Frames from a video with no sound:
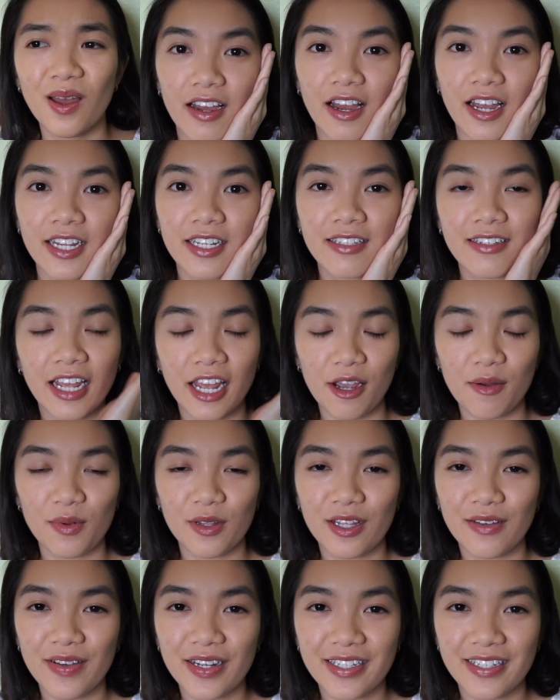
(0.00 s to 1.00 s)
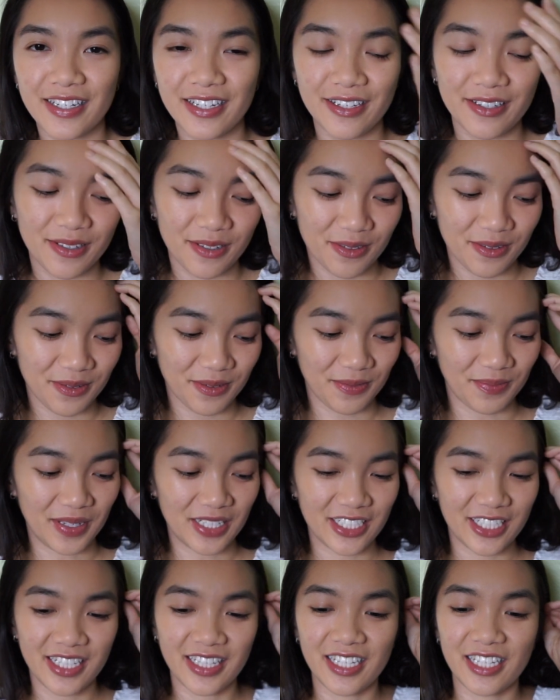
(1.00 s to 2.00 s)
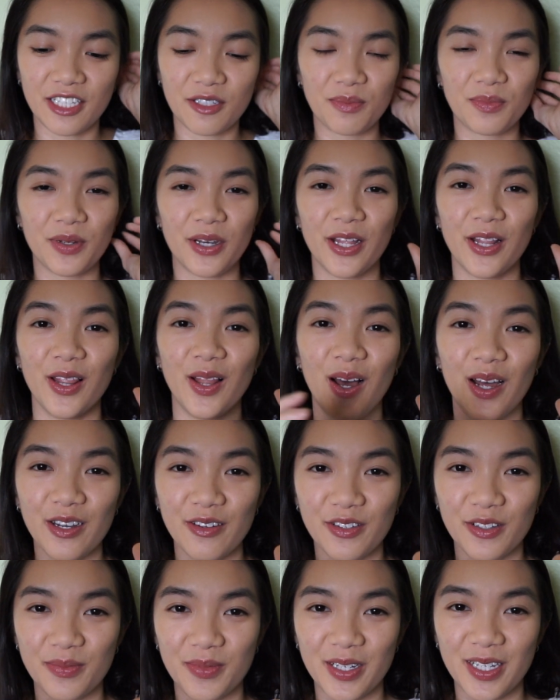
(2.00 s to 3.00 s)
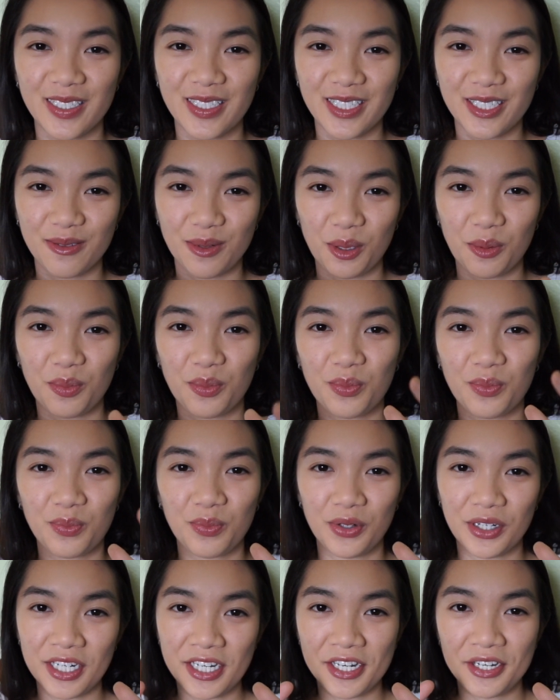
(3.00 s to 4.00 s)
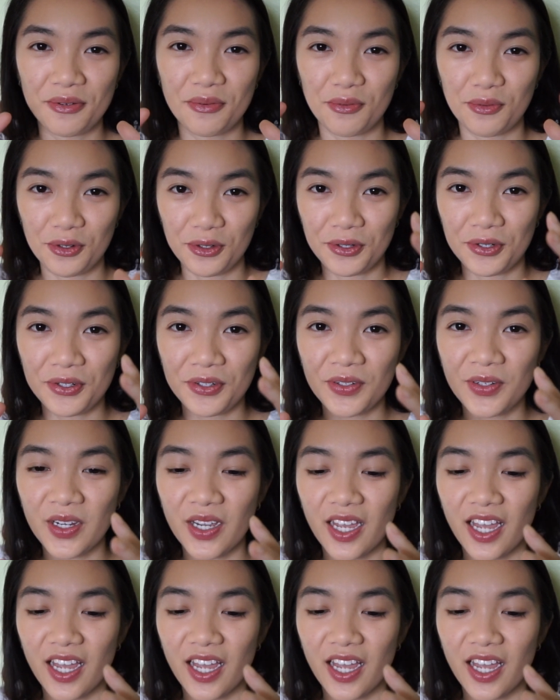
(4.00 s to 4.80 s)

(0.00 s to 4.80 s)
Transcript: I can't believe I didn't mention this, but a lot of the places where Britain ruled,